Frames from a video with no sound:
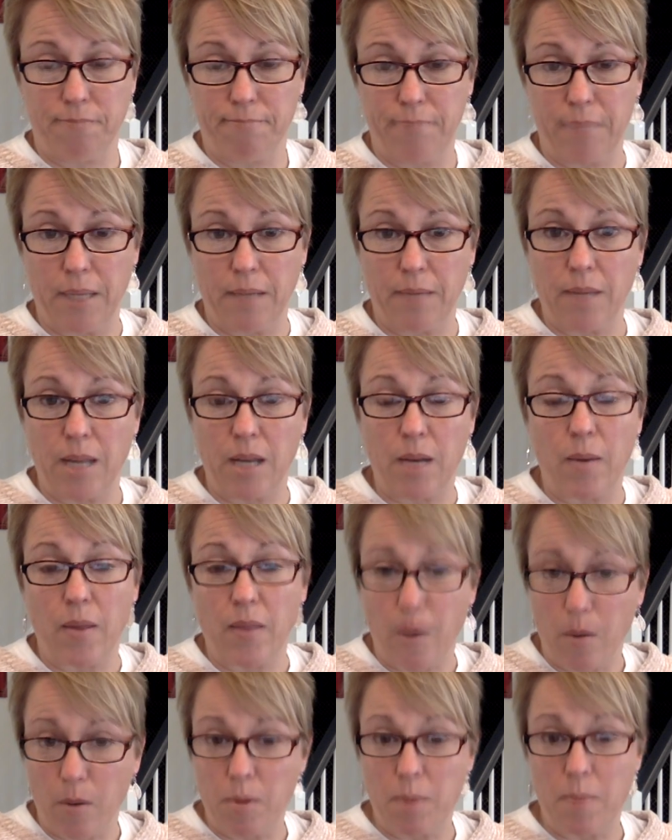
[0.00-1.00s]
But anyway,
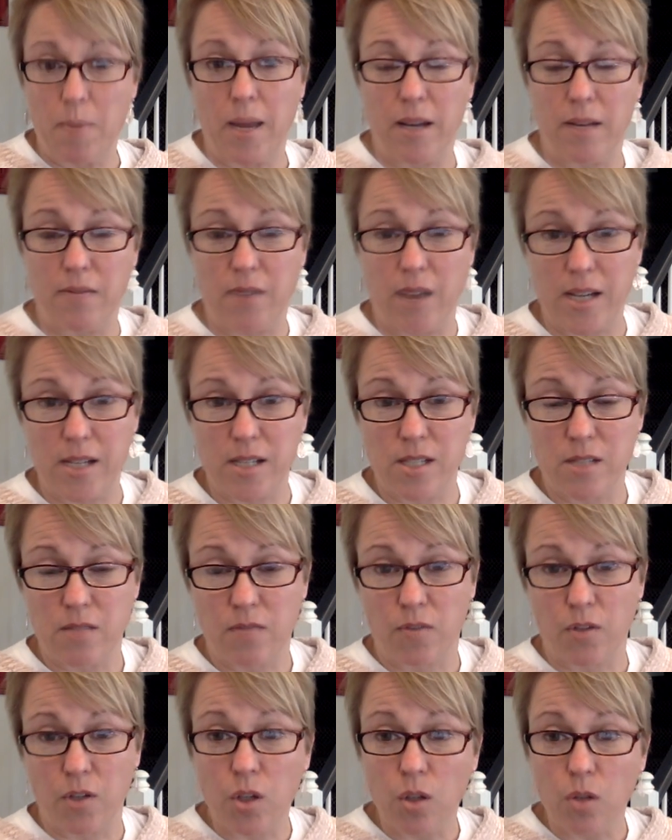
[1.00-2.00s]
that would be my advice
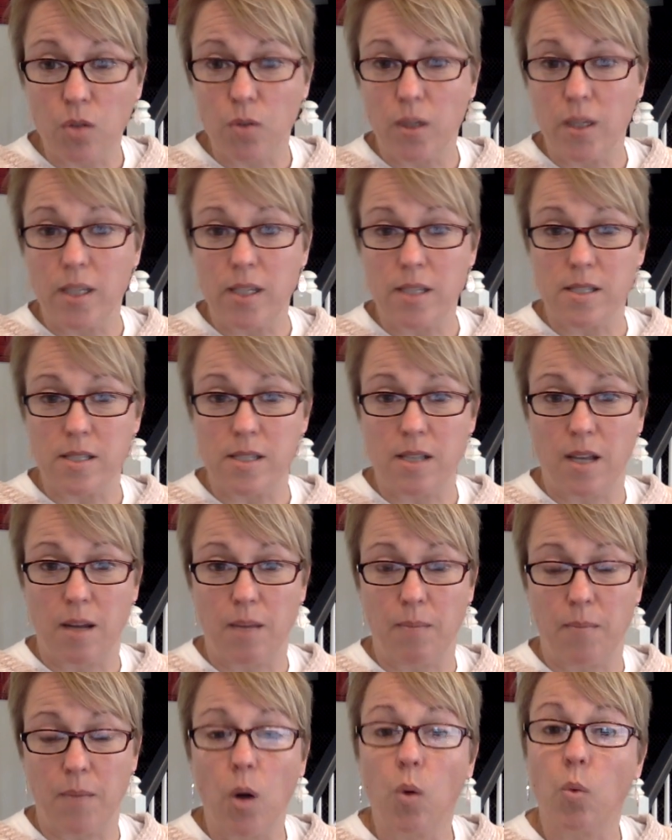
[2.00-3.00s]
for you: is
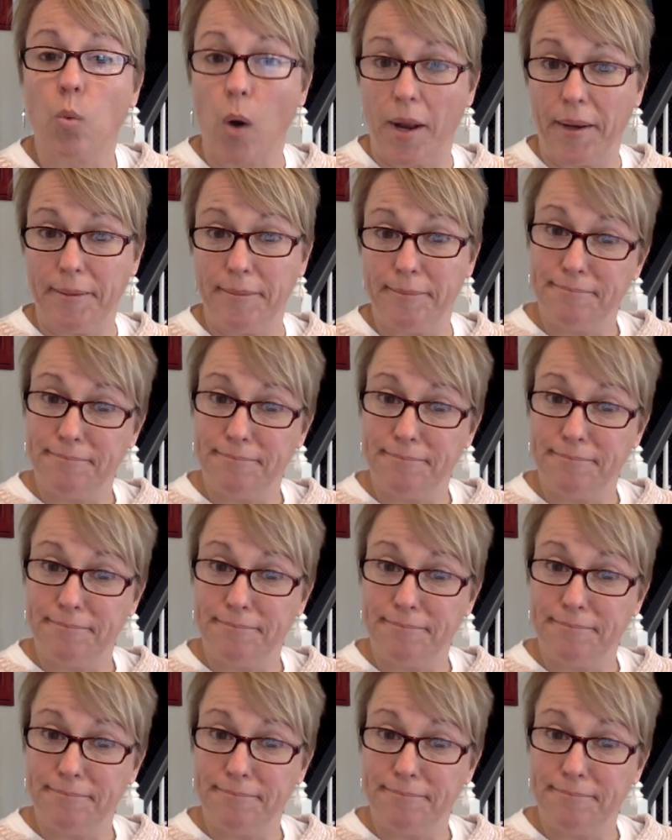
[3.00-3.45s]
um, run.